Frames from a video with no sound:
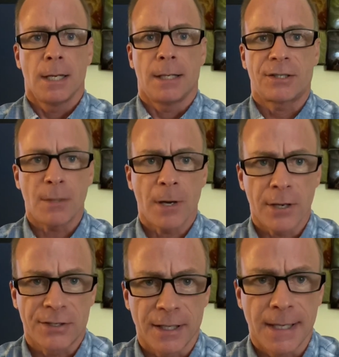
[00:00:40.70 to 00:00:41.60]
In some
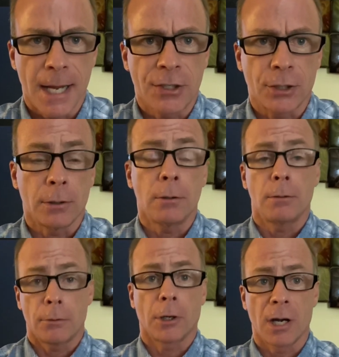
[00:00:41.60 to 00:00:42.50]
areas of the nation,
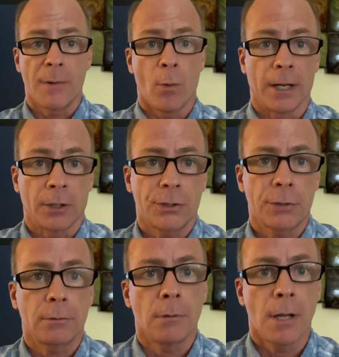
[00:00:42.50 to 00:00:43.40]
they're going to be
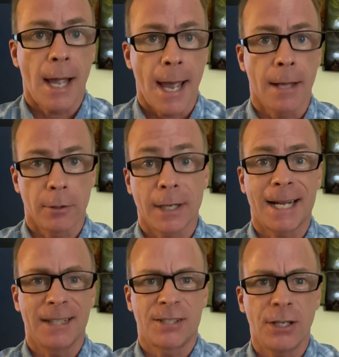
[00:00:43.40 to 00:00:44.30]
winners, and they're going to
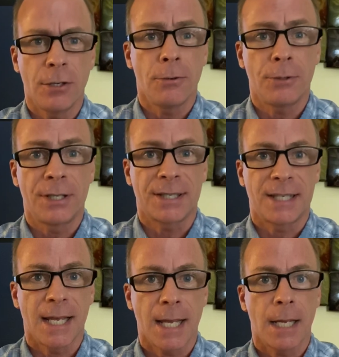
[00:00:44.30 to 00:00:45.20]
continue to
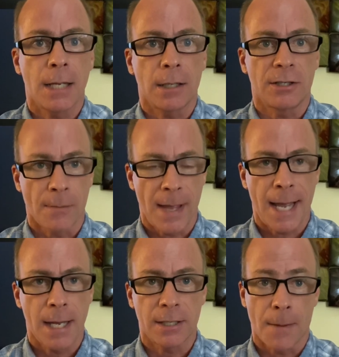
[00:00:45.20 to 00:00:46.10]
see
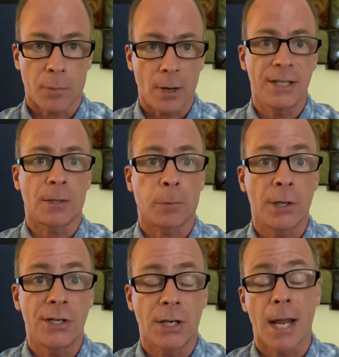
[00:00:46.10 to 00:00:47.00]
demand and price
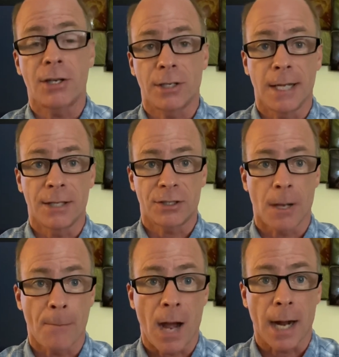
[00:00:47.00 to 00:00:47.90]
appreciation in
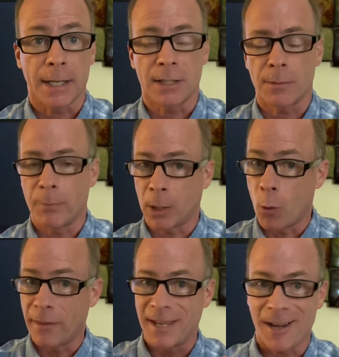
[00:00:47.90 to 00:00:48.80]
some pockets. But
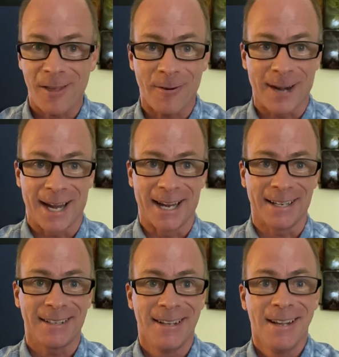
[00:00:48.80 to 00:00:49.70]
on the other
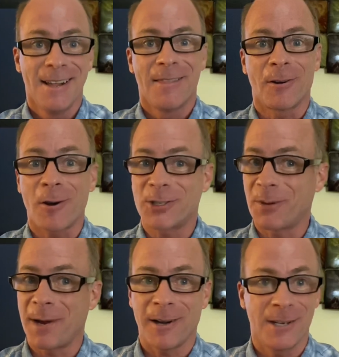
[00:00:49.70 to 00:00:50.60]
hand, there are
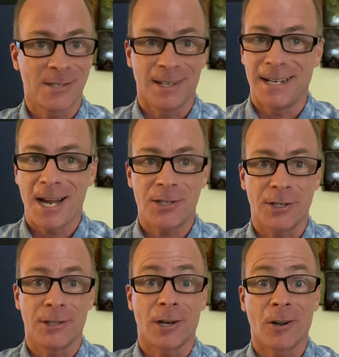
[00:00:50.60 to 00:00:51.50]
some areas of the
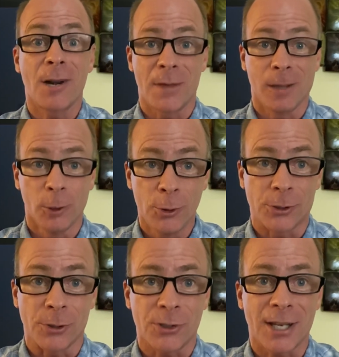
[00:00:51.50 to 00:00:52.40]
nation that are going to be
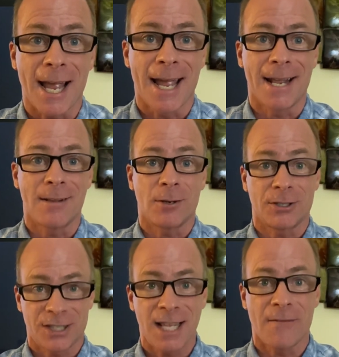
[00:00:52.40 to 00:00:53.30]
losers and
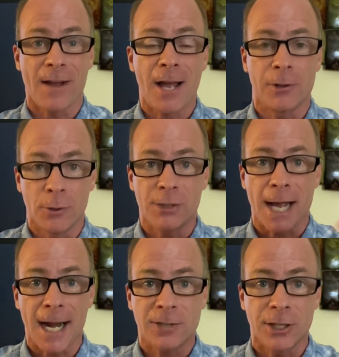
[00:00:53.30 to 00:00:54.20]
see the values
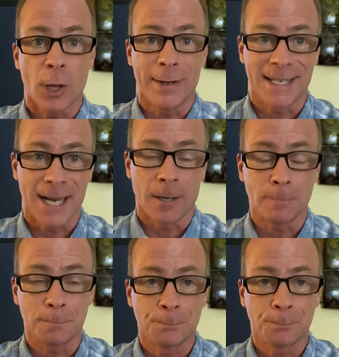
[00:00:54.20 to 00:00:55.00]
actually going down.